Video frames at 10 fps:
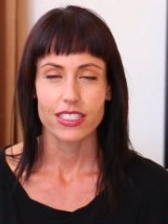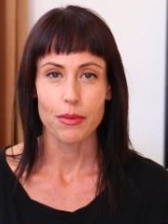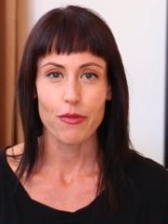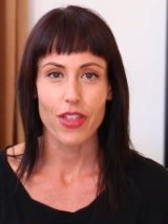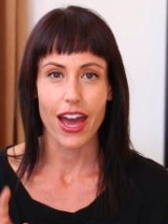
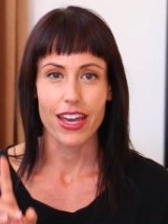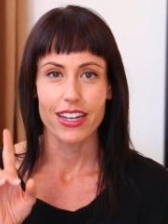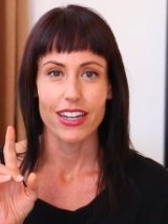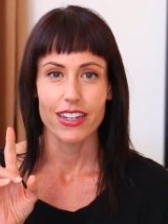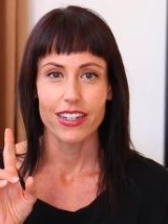some of that
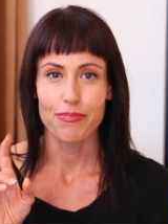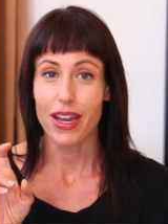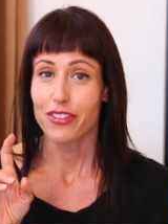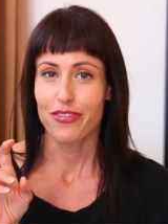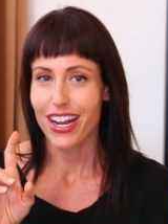
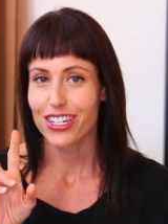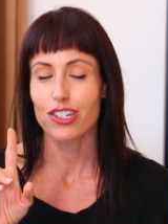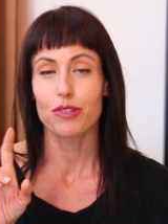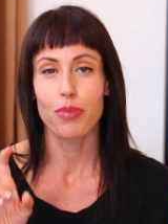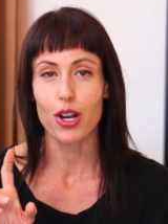
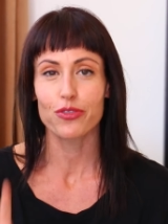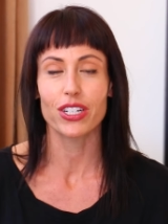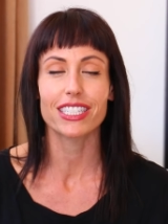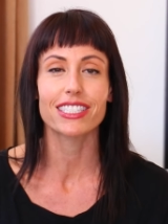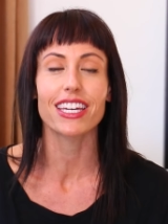manufactured
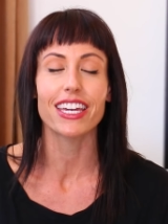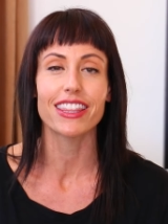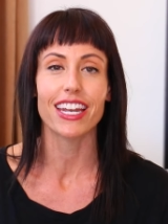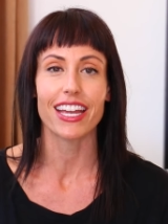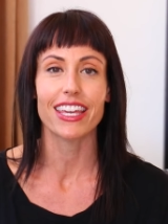perfect
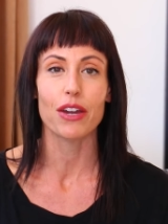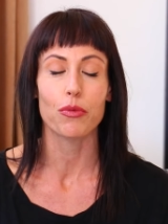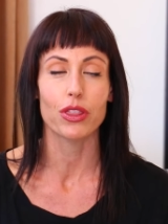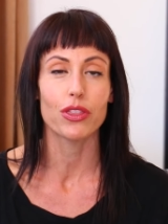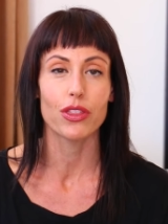skin that I
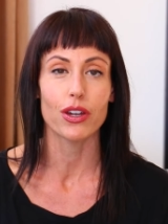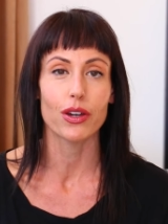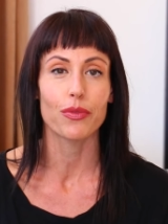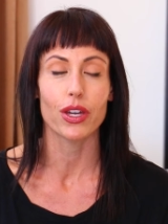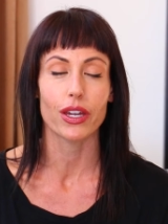get with
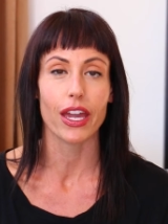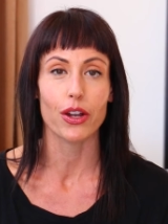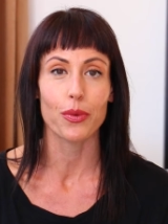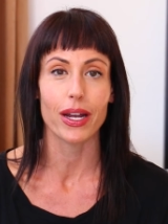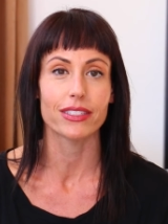the
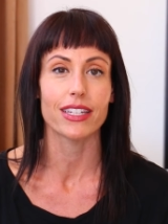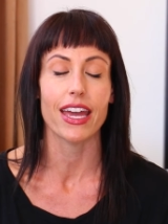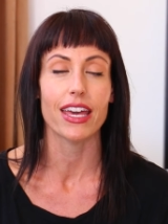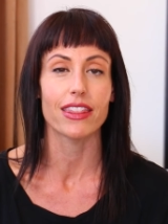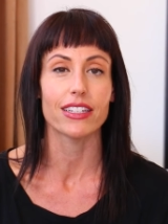Kjaer Weis
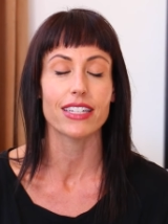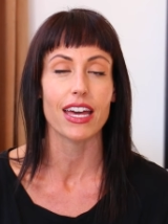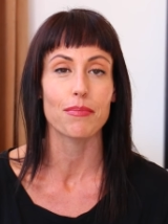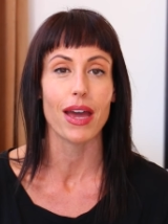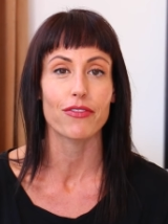and the
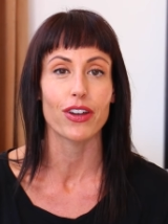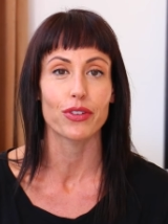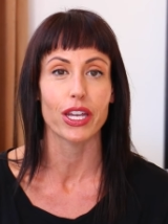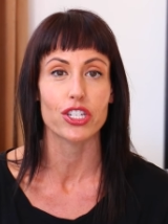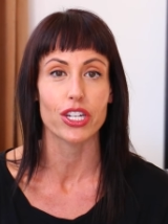Satin Matte
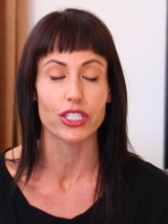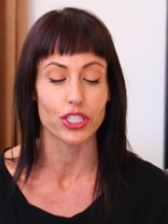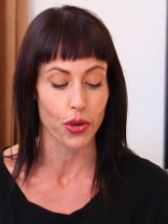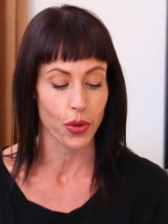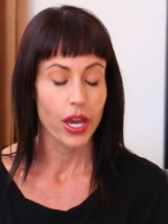Foundation.
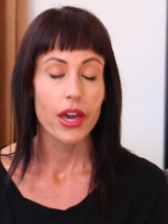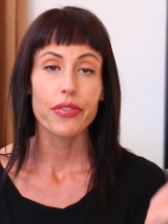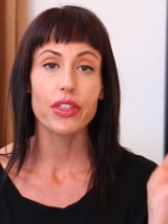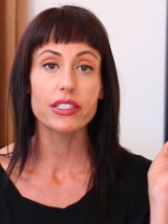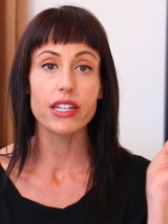So
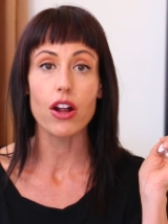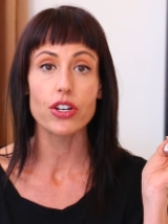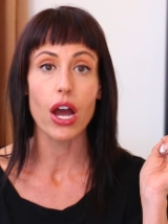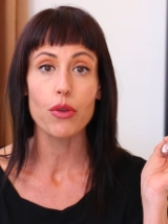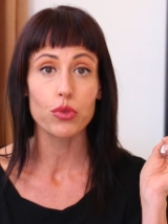these
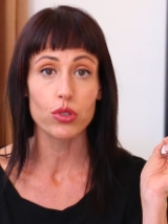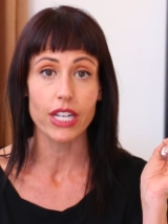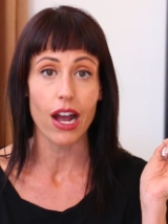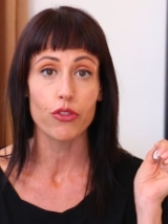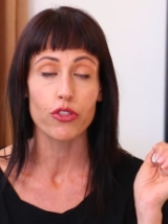are not
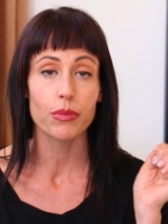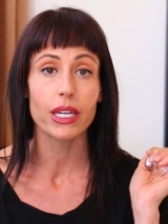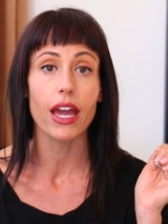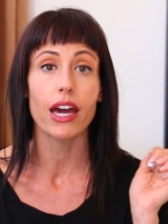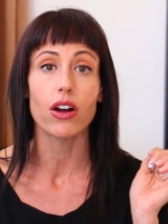ruled out for
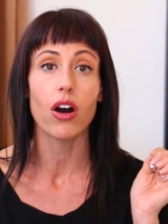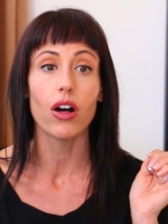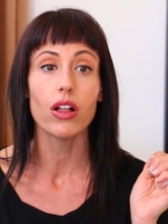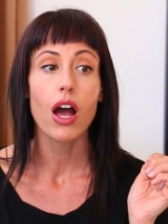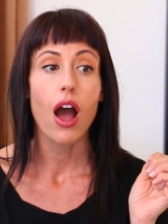me at
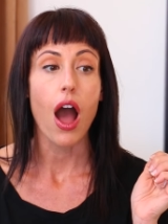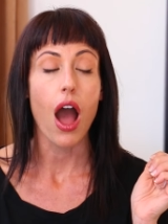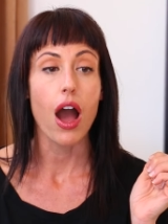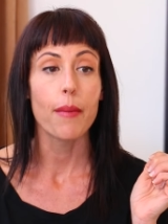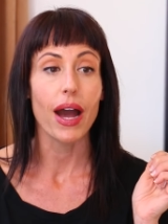all.
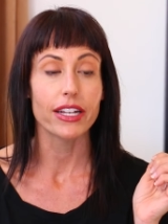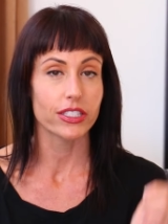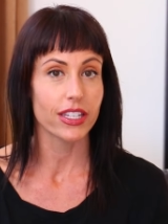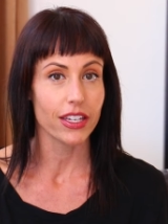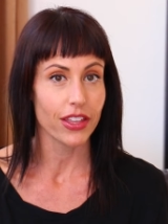I
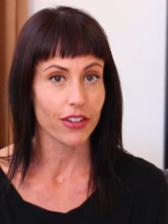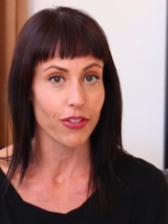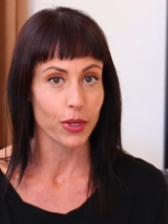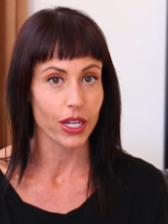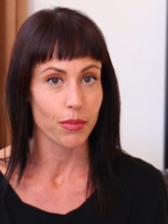just think that
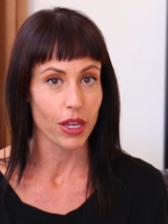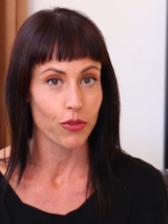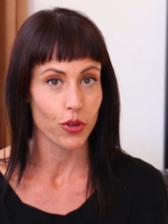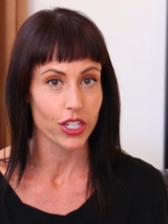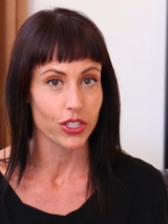if I'm gonna pay
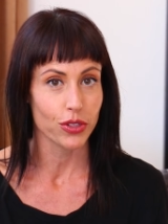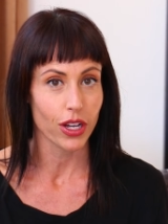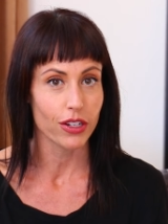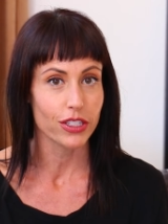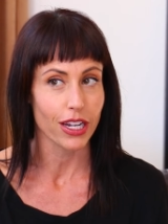
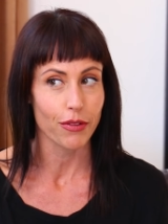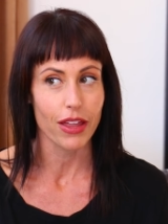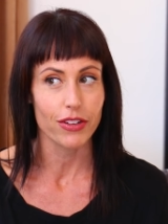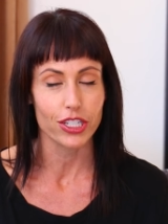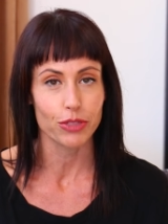$42, I'd
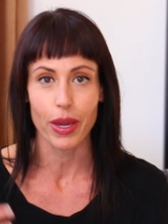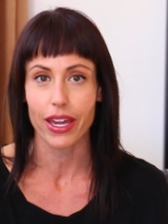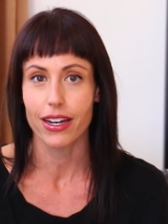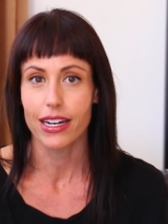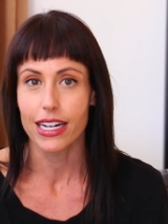rather just pay